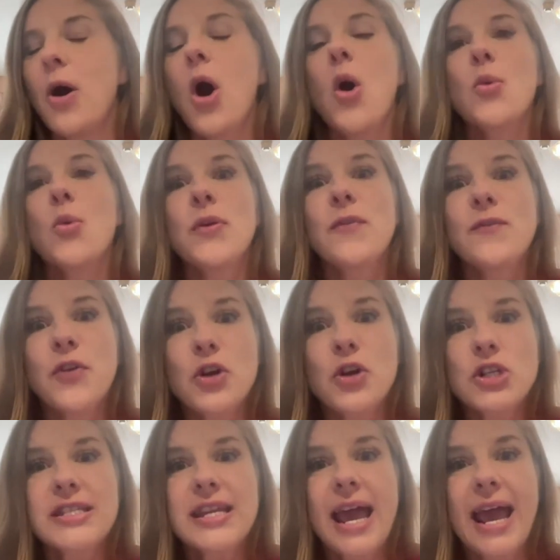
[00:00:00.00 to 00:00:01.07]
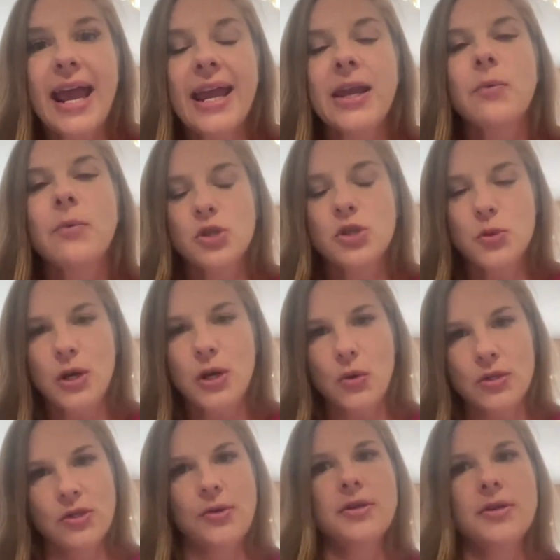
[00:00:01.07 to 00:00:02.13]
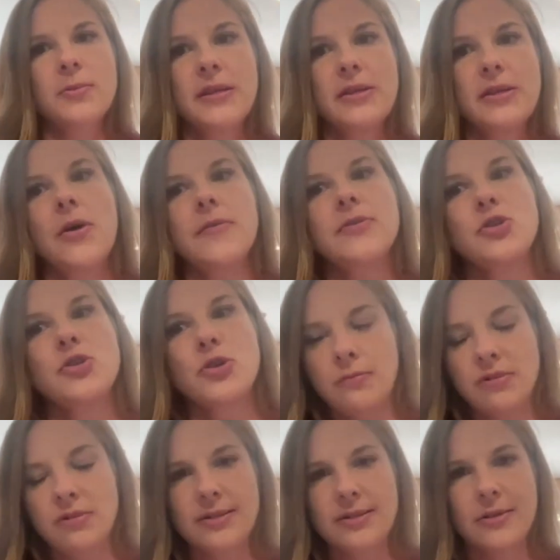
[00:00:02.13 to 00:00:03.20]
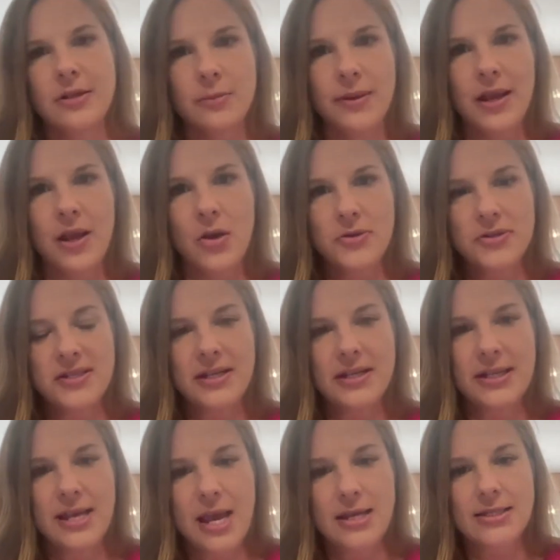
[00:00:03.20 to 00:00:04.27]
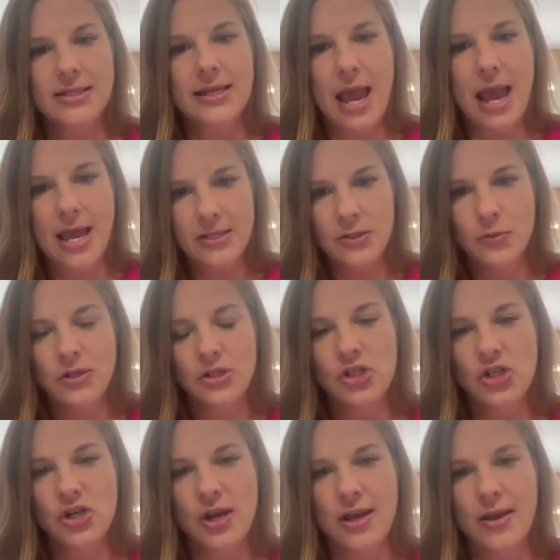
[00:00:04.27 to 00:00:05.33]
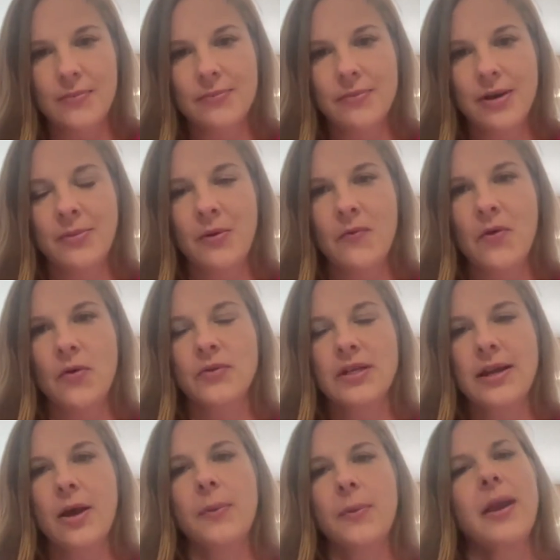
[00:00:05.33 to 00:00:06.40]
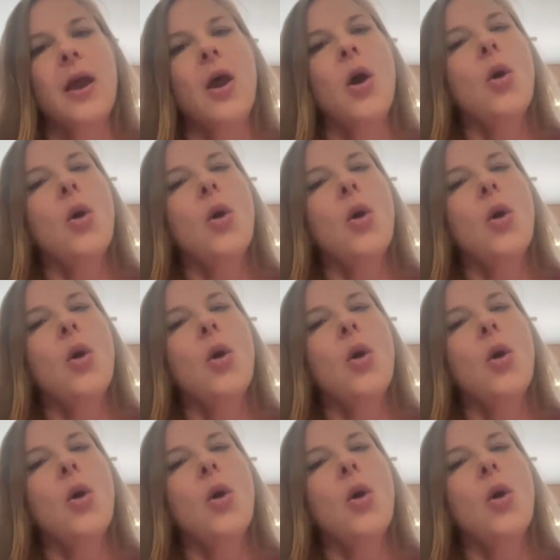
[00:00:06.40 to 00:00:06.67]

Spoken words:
Oh, the first day, which we know is going to be live streamed because it's going to be hosted at the ACS, which I'm involved in helping.